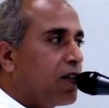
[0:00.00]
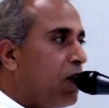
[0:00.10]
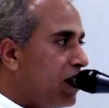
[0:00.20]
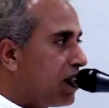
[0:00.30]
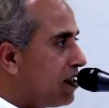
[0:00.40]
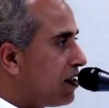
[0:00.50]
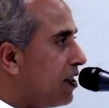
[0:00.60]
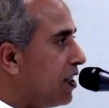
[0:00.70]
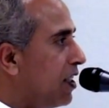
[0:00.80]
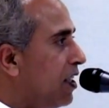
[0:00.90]

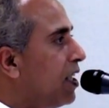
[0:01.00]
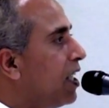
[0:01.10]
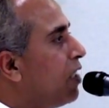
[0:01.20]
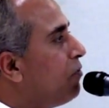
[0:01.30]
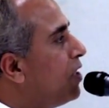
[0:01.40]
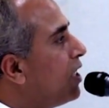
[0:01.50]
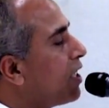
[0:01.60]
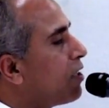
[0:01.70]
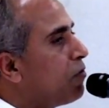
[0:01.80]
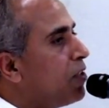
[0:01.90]
Consciously. If there
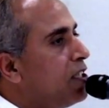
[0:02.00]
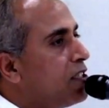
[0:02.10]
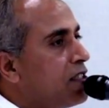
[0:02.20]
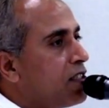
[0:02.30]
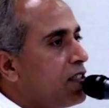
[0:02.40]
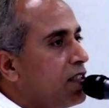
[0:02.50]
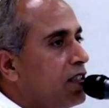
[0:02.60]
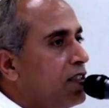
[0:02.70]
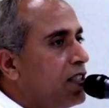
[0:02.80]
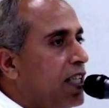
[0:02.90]
are words,
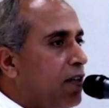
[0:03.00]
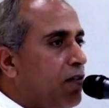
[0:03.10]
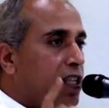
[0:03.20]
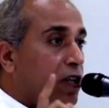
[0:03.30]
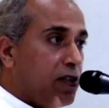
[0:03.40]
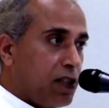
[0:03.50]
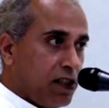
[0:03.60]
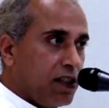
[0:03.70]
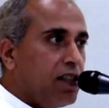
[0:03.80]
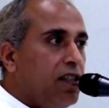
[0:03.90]
then I will not
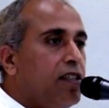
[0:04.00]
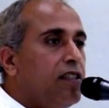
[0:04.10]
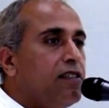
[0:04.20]
struggle.